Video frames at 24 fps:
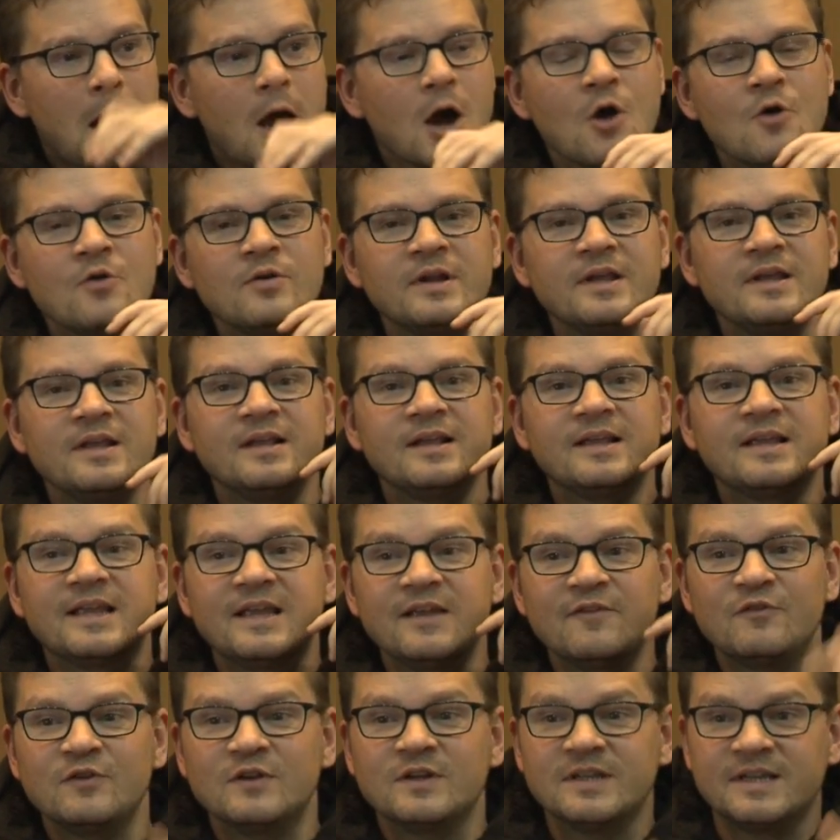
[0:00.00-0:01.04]
only
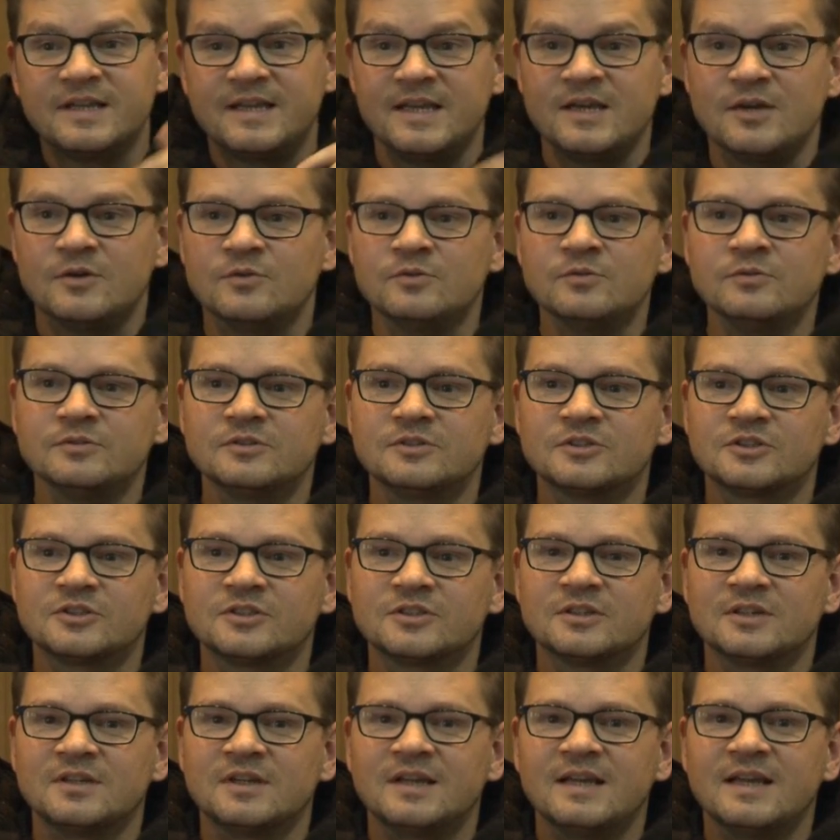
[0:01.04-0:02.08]
given
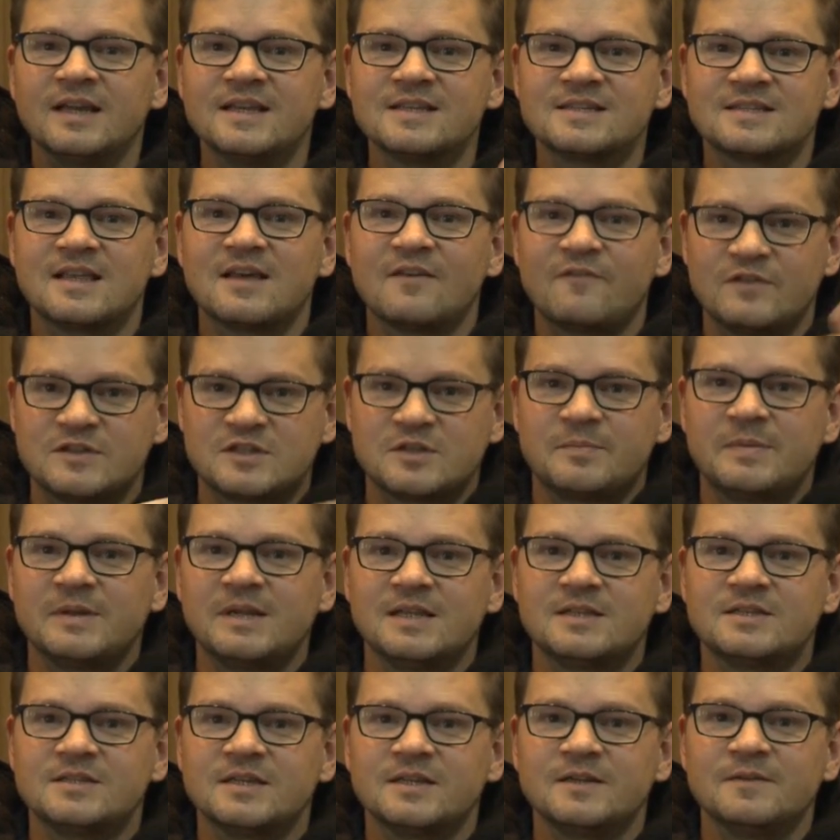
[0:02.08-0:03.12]
guilt is there
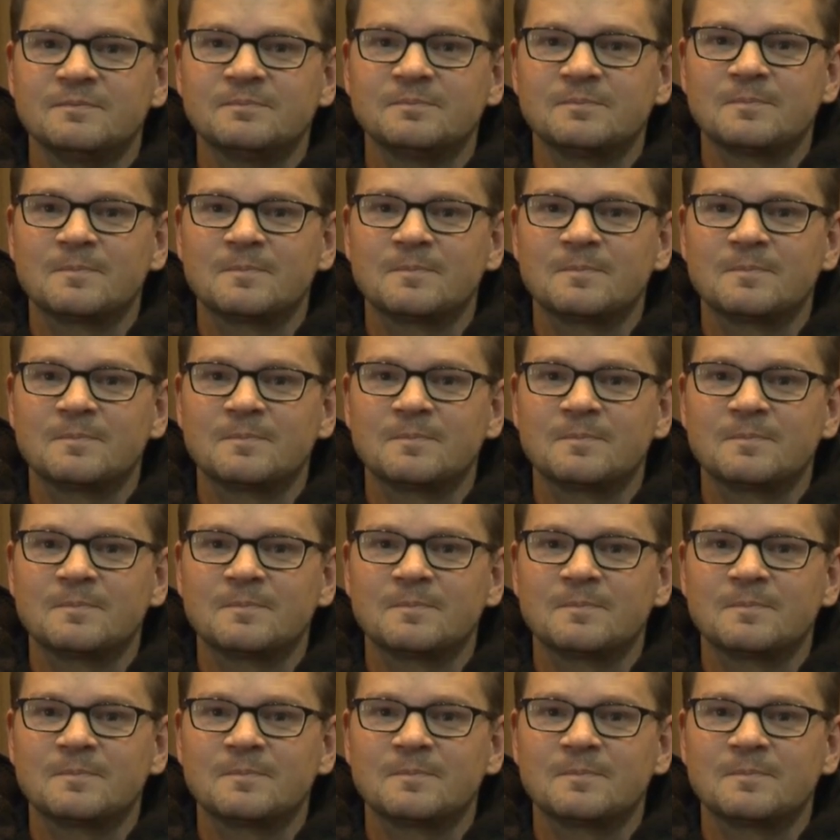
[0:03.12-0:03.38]
visibility.